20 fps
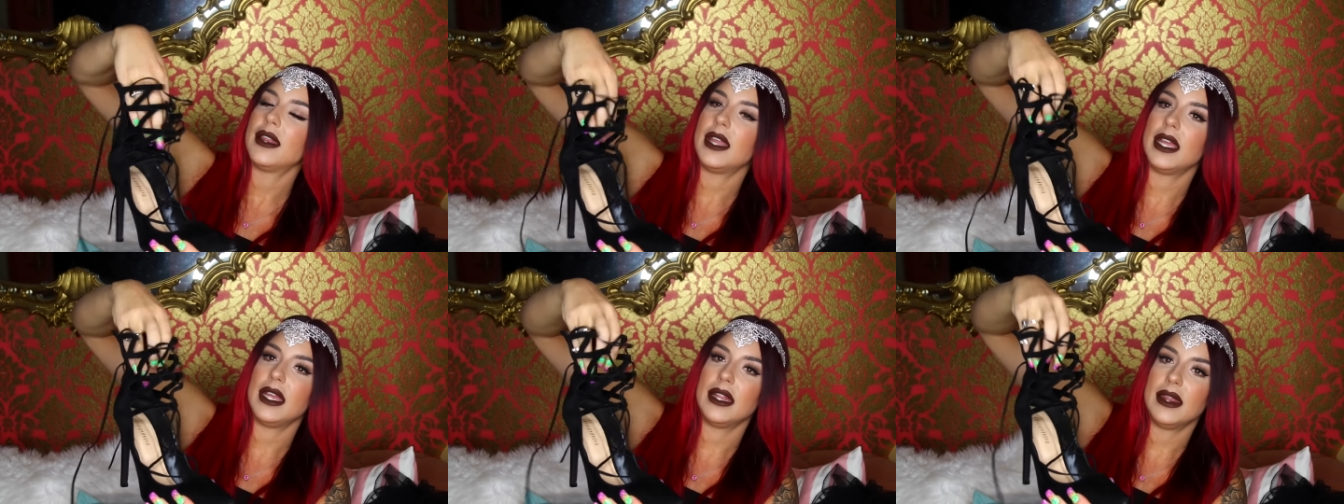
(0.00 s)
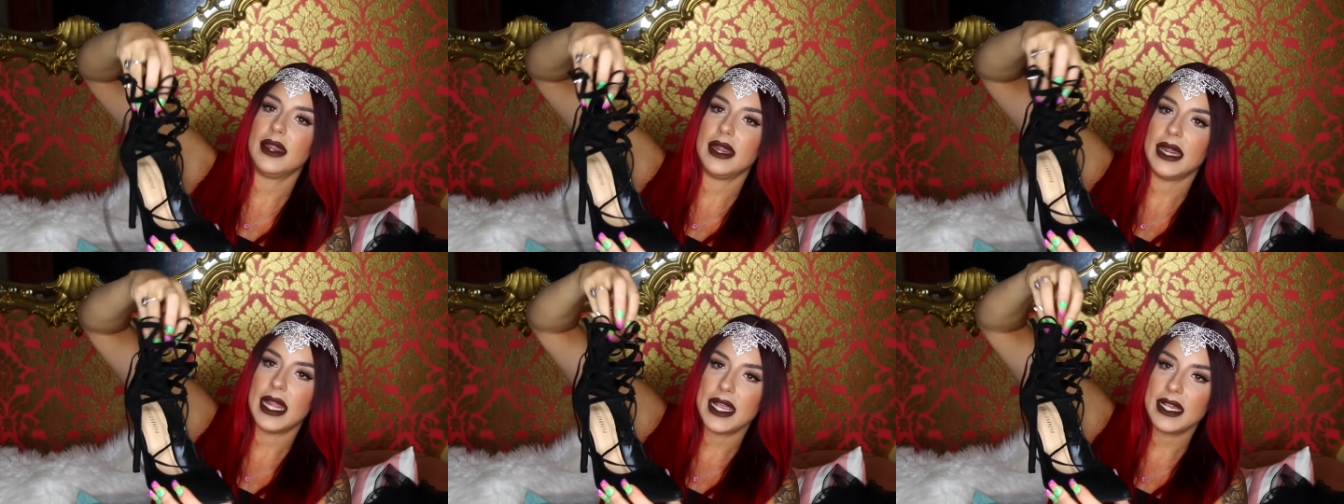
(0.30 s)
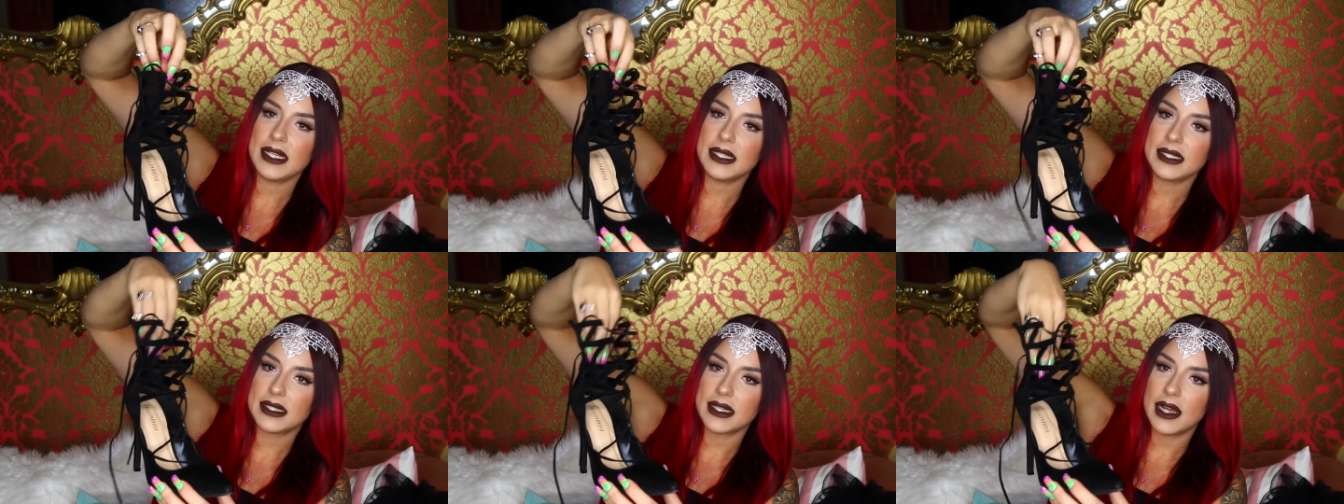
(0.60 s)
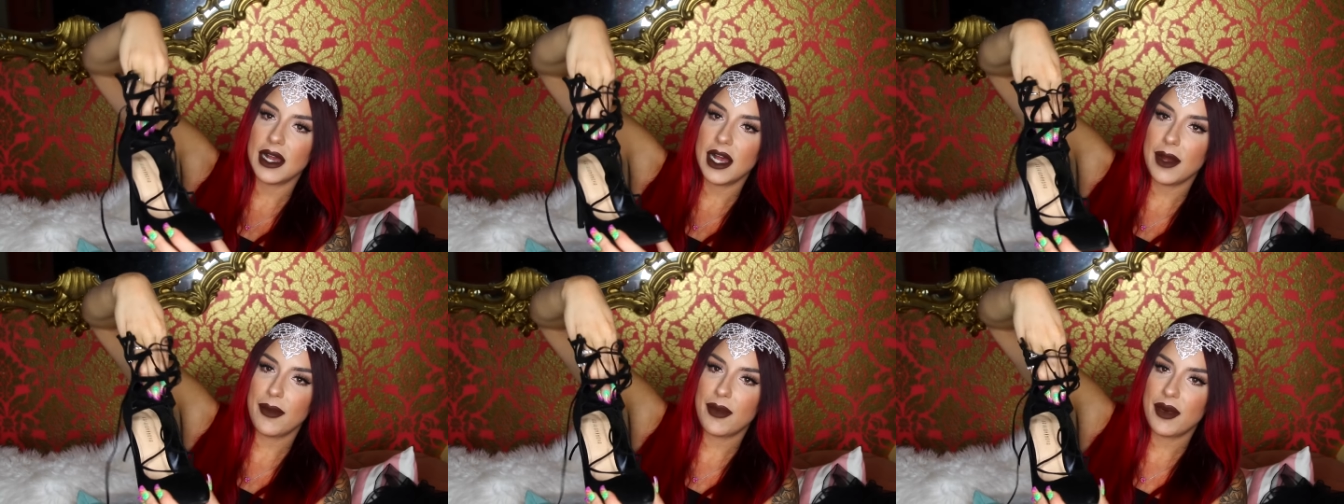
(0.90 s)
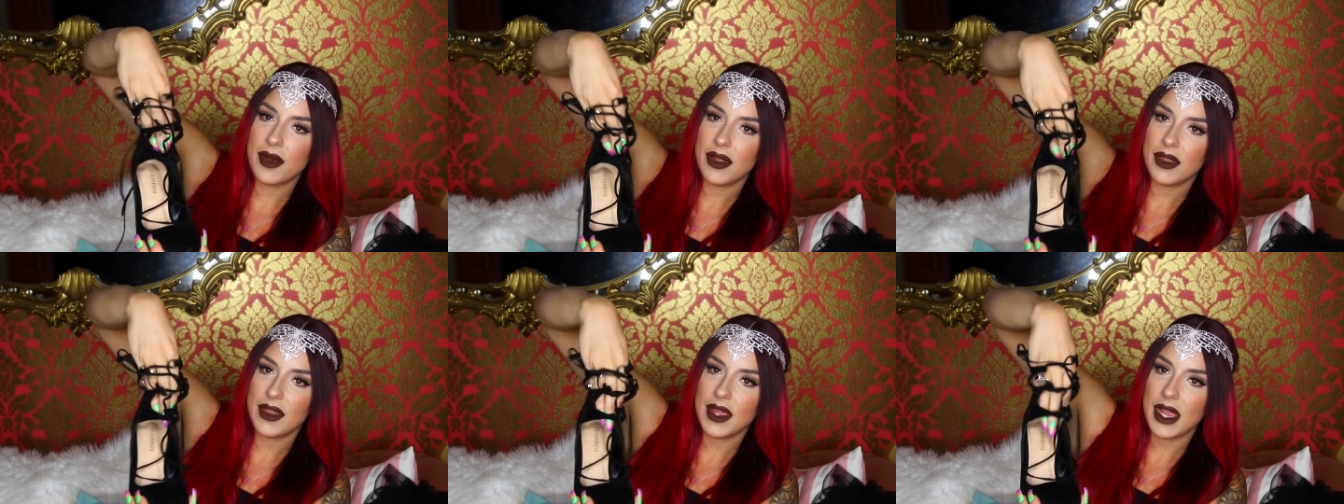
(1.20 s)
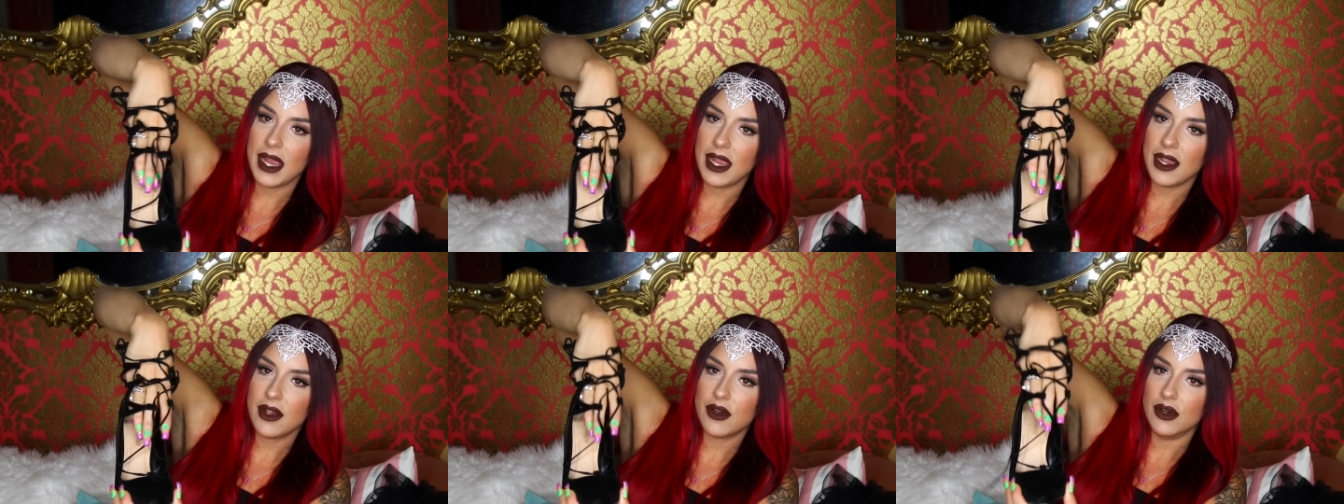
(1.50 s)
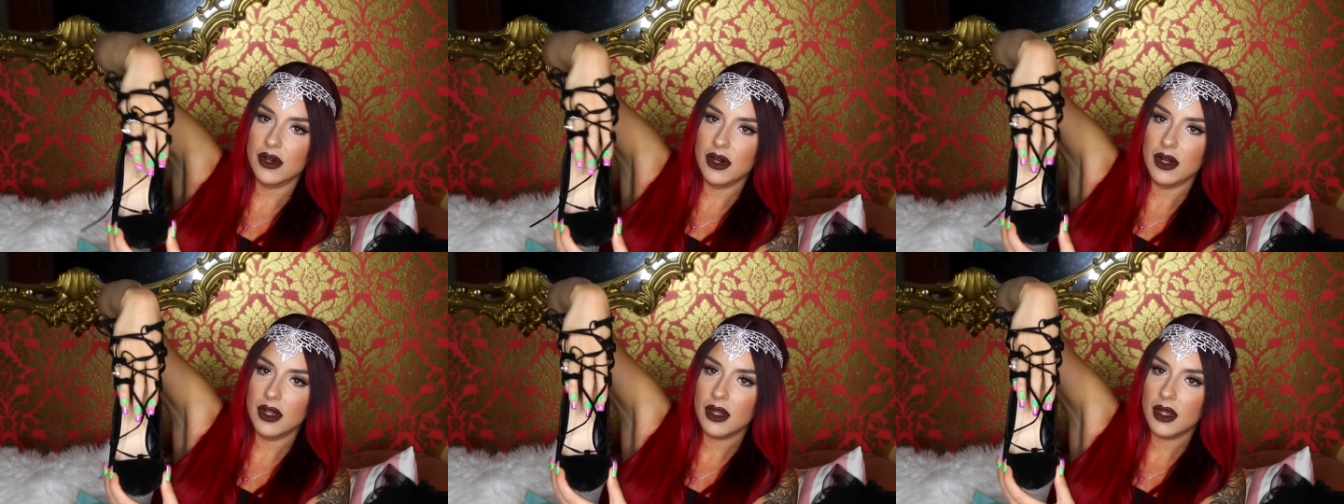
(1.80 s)
They lace up the
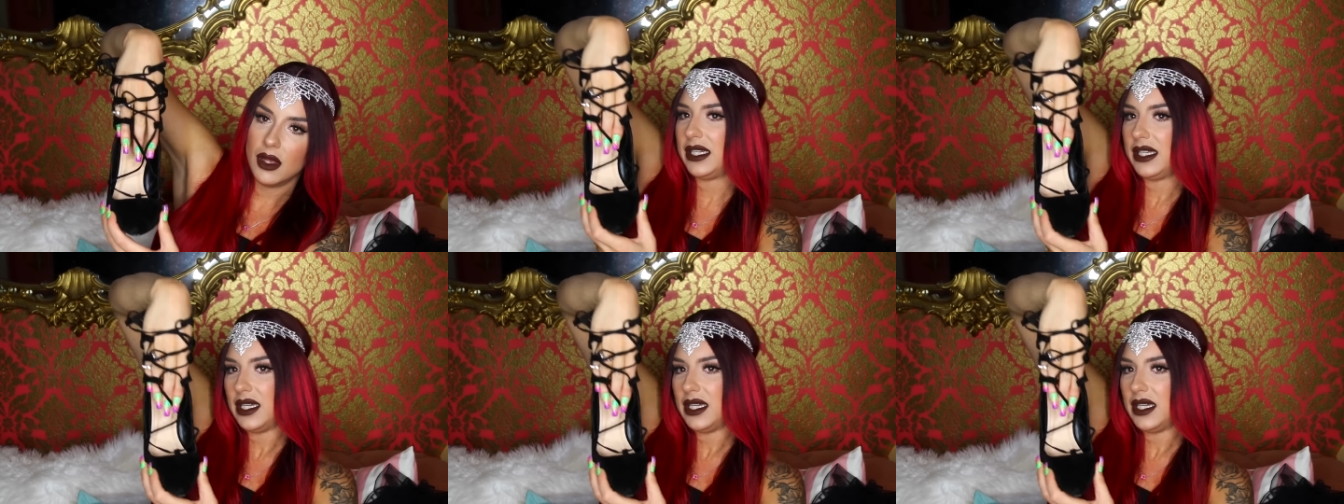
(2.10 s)
ankle.